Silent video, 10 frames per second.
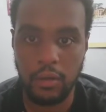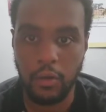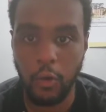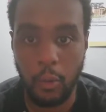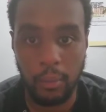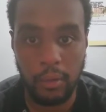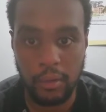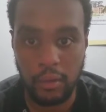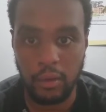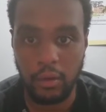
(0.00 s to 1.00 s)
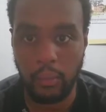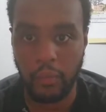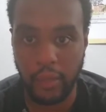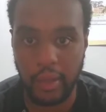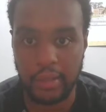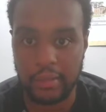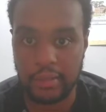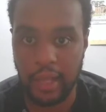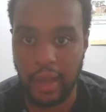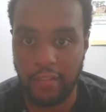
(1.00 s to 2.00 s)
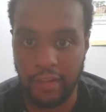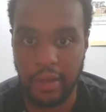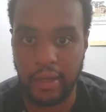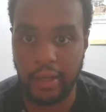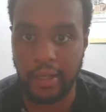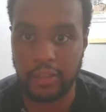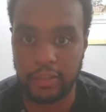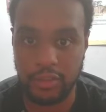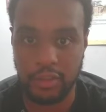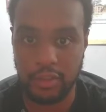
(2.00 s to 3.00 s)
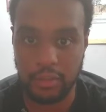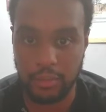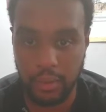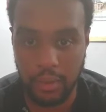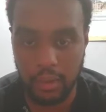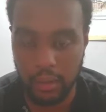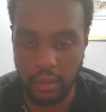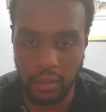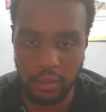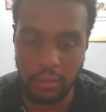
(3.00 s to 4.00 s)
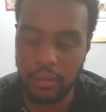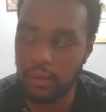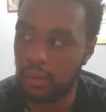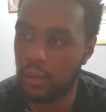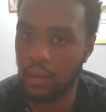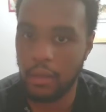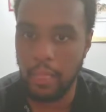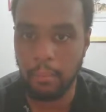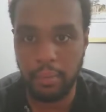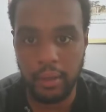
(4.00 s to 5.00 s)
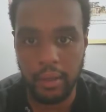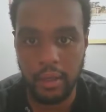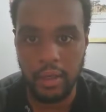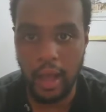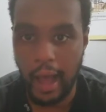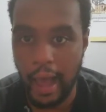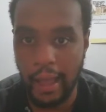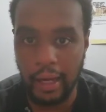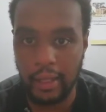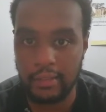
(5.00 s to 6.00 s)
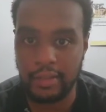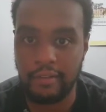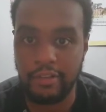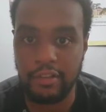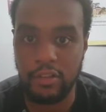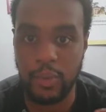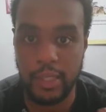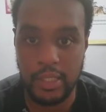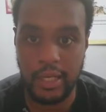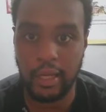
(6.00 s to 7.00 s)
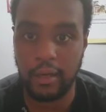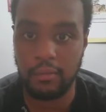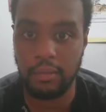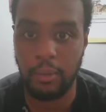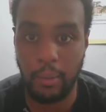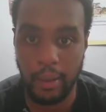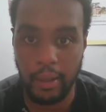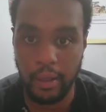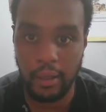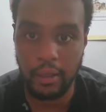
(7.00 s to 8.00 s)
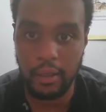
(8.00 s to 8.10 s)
Normally to only things that I find interesting to me, but I analyze every situation that comes my way,